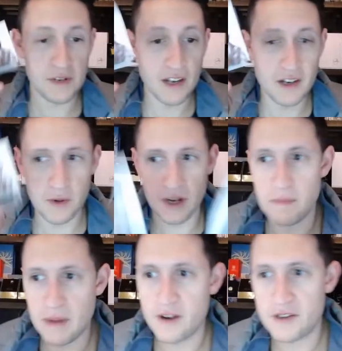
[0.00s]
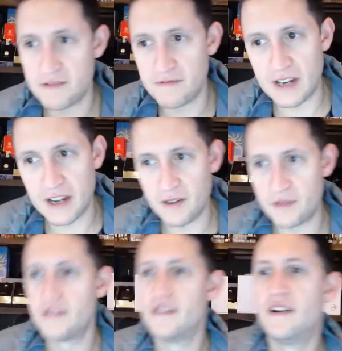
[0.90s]
I was going to do a comparison
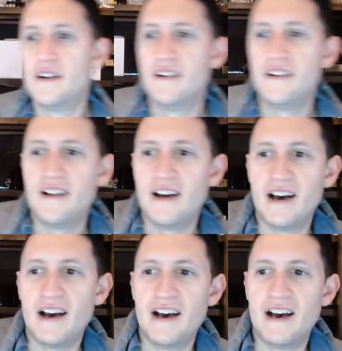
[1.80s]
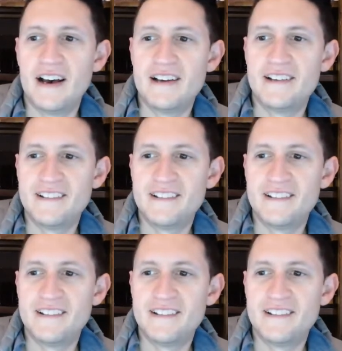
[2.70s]
video. Uh,